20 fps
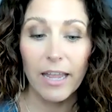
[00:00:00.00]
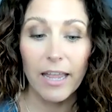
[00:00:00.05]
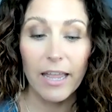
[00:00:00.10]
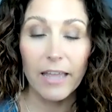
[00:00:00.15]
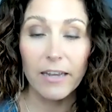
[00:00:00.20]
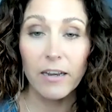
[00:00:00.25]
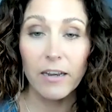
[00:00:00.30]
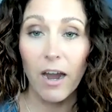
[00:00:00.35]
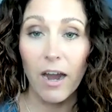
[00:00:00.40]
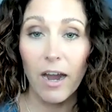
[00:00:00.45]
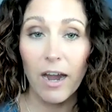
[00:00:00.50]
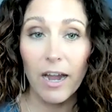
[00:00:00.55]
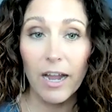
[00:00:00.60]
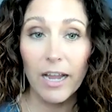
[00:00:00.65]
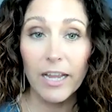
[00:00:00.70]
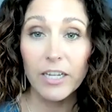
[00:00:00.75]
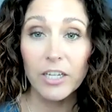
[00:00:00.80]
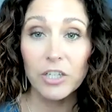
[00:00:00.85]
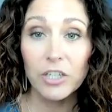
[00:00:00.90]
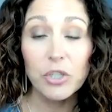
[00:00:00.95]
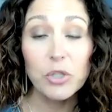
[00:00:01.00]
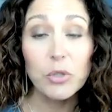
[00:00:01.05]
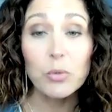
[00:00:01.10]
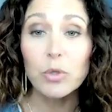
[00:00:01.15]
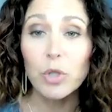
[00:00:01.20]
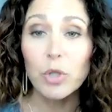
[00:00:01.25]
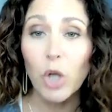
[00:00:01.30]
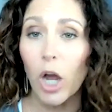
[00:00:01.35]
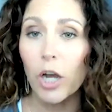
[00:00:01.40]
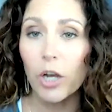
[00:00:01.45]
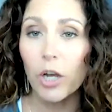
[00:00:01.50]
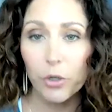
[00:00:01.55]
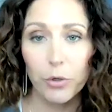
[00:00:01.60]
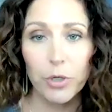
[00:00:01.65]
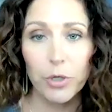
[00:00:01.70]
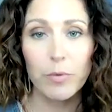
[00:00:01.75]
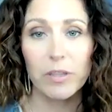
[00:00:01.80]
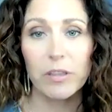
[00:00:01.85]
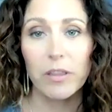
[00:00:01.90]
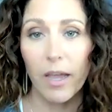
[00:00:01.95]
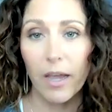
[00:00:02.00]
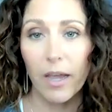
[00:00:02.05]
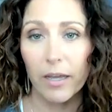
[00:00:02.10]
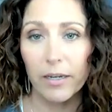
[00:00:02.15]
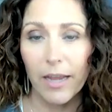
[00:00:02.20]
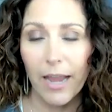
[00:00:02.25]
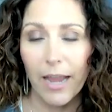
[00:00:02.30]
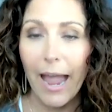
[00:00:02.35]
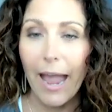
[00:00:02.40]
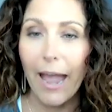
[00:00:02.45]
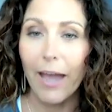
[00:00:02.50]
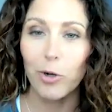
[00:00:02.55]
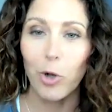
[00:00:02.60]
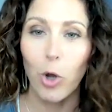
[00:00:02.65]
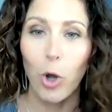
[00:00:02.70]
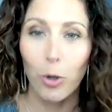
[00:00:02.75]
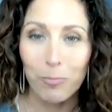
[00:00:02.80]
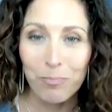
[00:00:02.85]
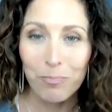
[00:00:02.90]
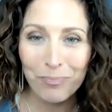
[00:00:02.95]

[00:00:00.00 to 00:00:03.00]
And I do not agree with that at all.